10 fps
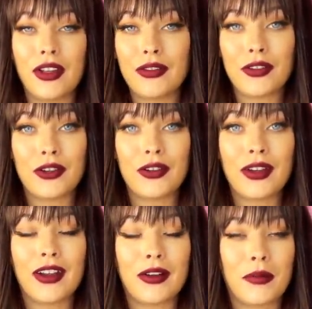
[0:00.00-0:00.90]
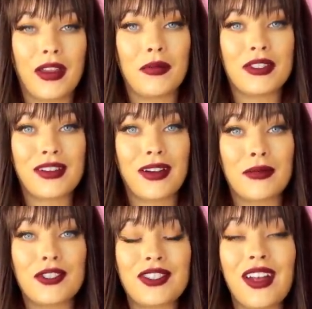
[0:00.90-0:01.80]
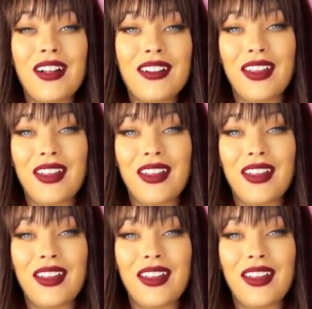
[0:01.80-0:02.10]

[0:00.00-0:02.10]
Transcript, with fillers: If you're new here, my name is Tawny Michelle,